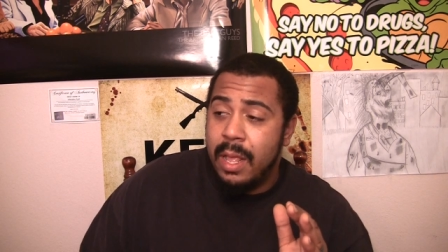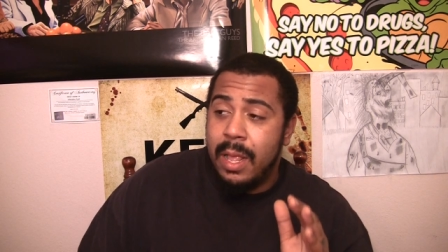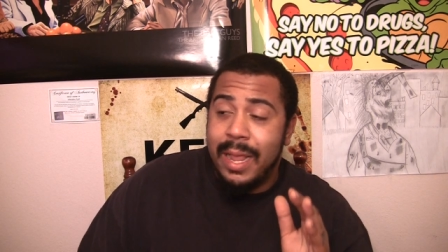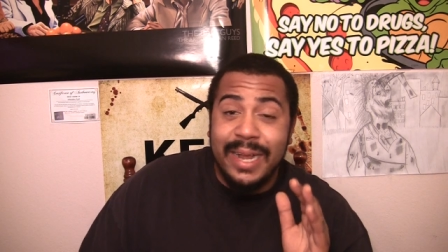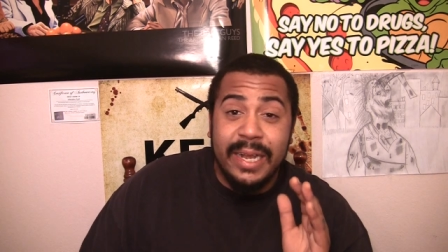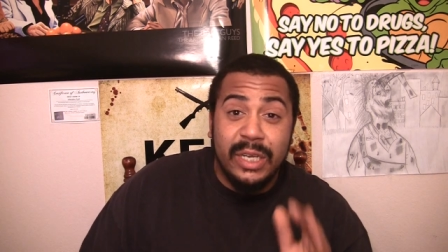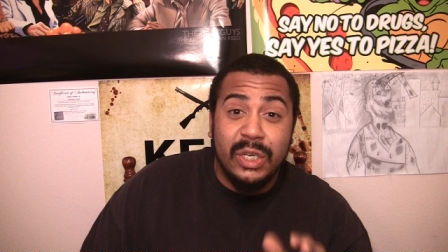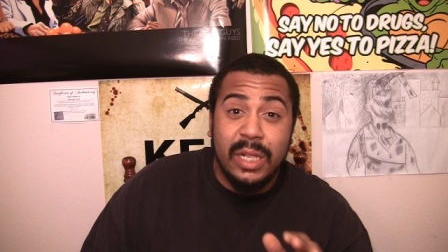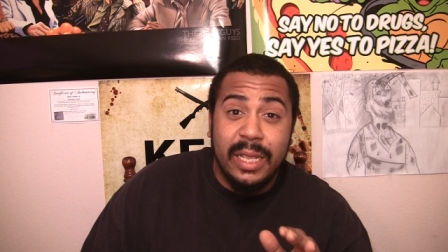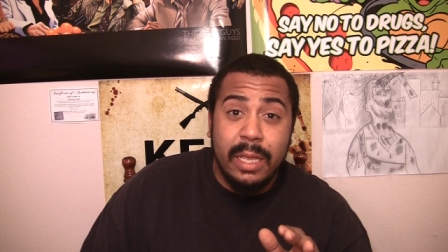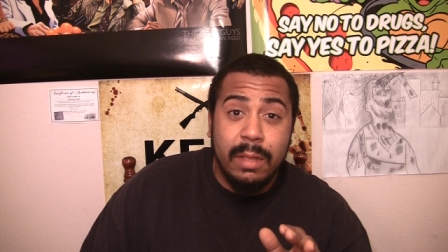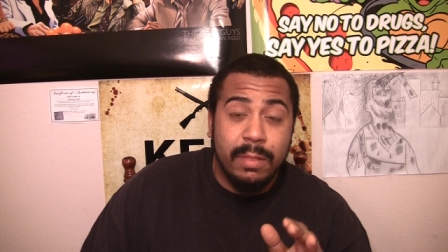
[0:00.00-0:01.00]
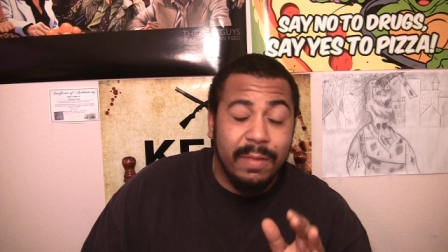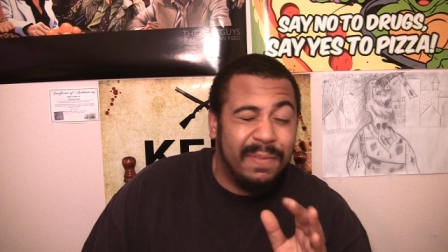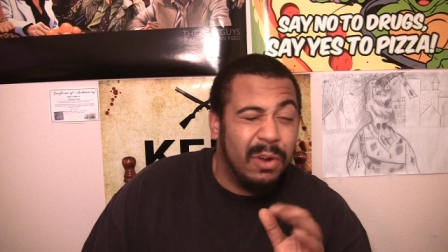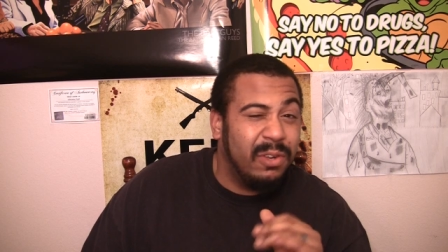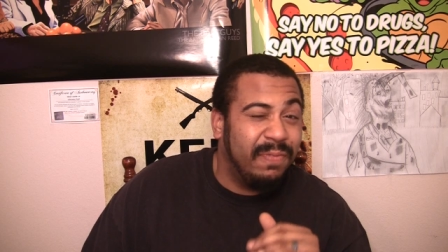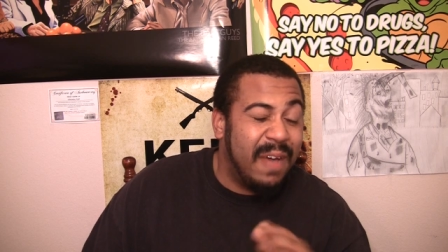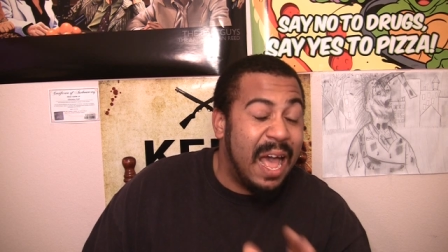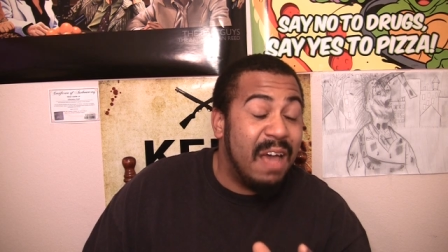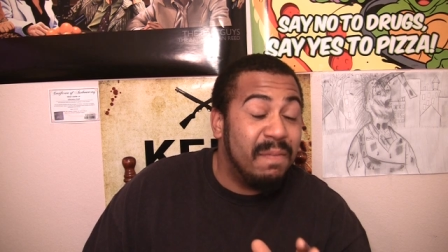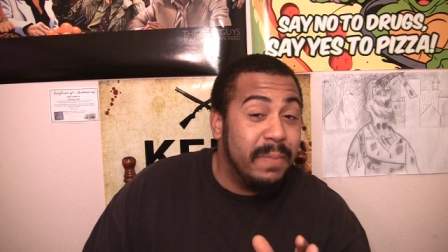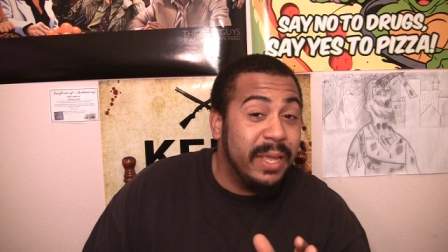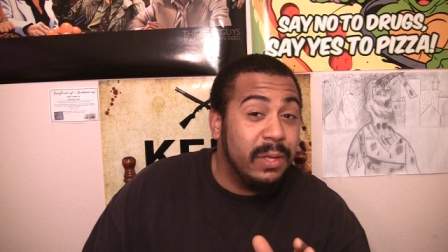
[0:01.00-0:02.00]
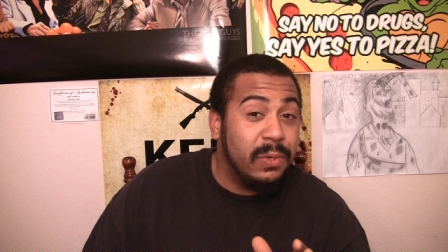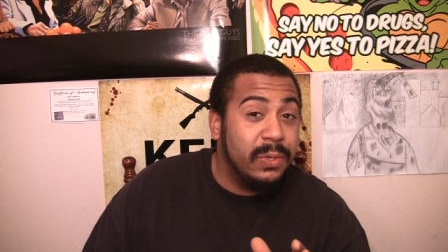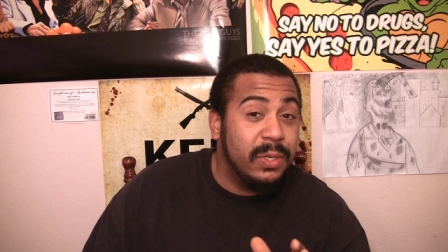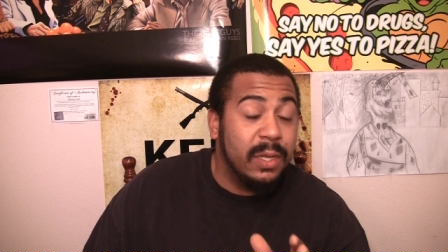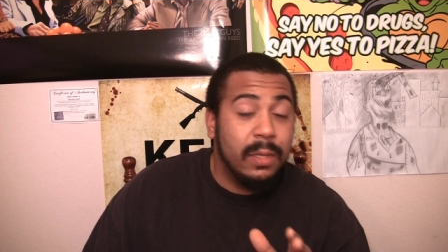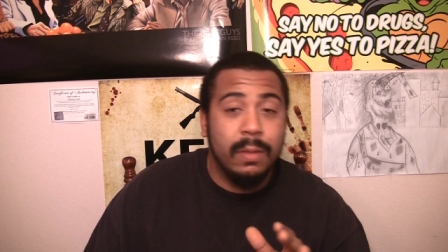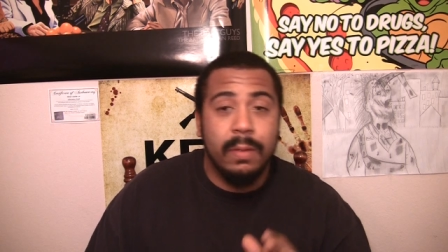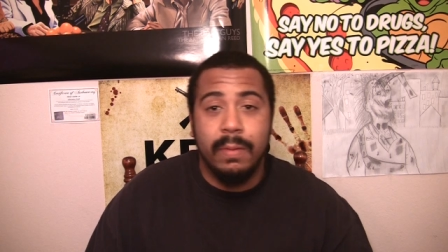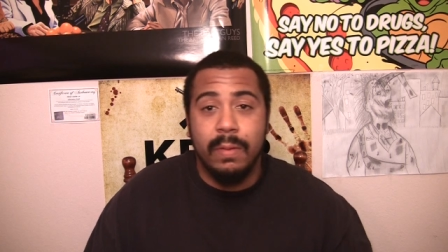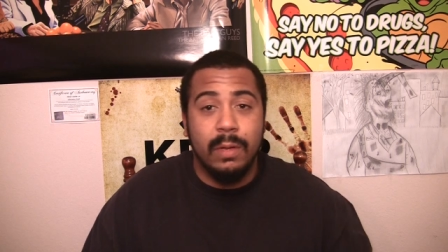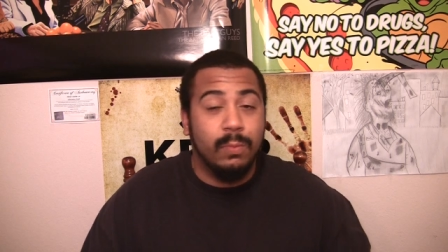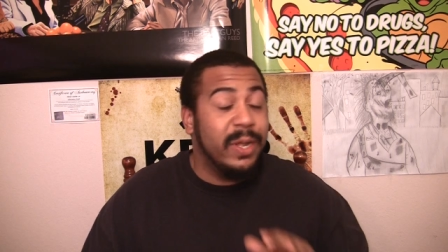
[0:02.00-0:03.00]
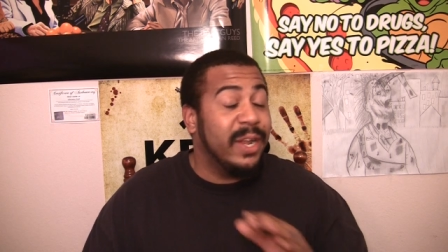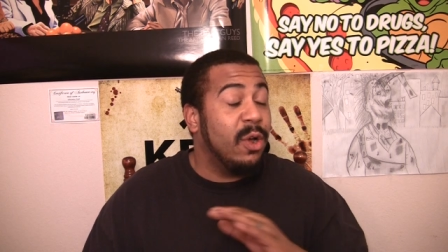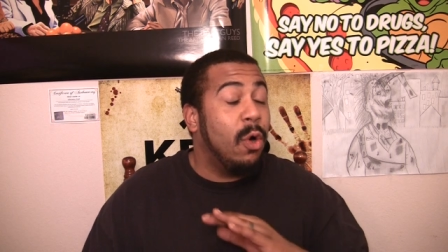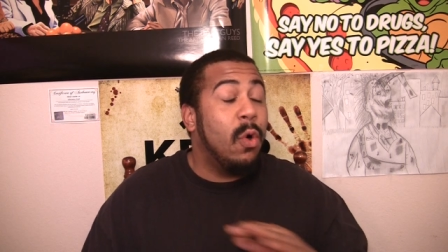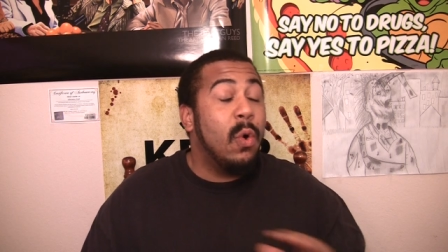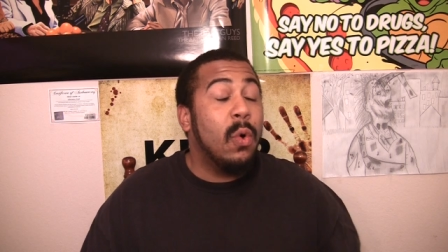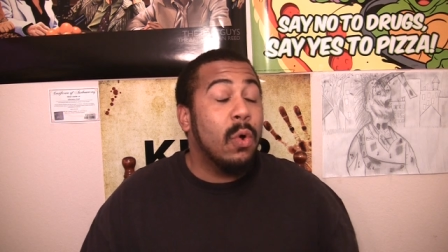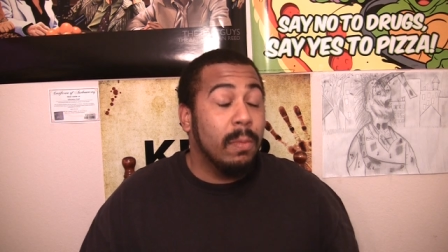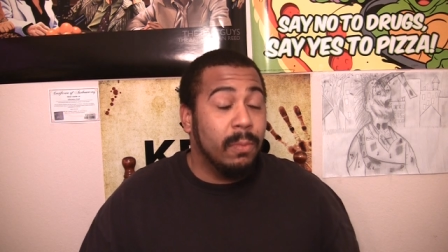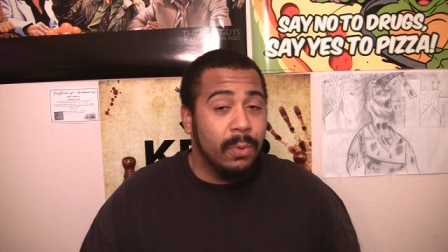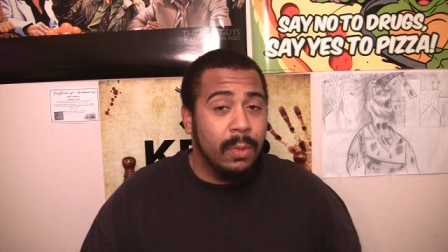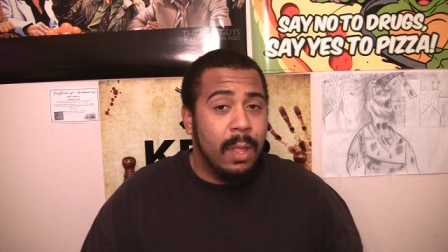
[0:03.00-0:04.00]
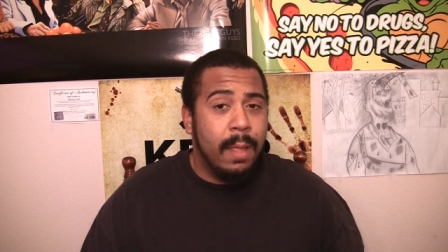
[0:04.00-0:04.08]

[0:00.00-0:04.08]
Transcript: initially the first 5 builds, it went horrible.